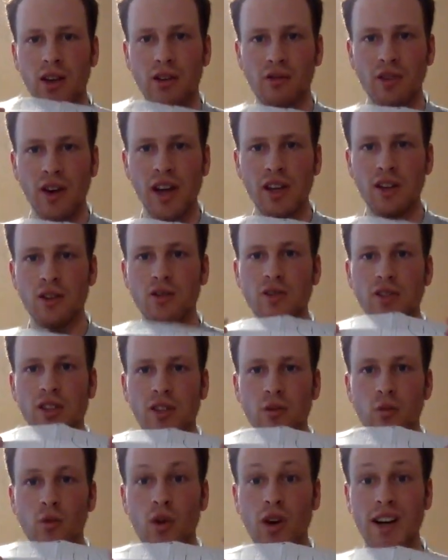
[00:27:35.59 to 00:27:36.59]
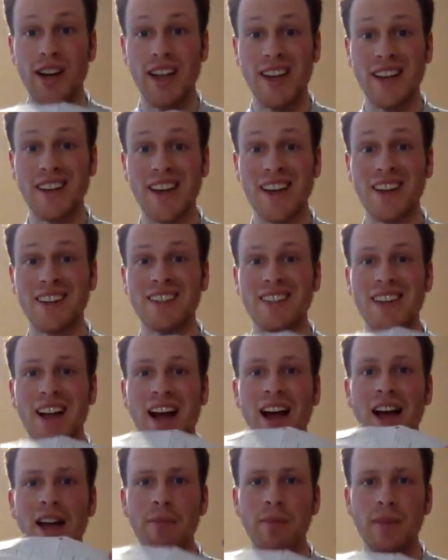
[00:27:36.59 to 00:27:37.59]
right? Using one hand at a
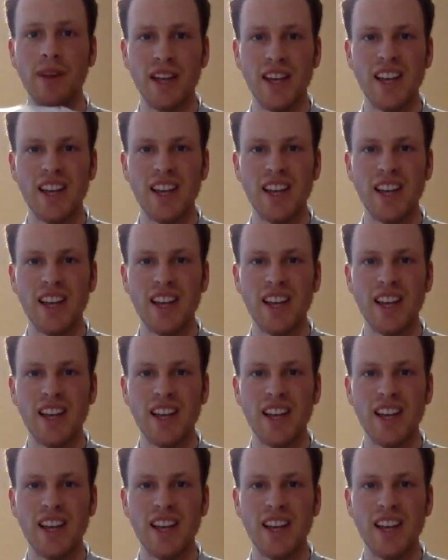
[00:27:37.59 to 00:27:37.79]
time.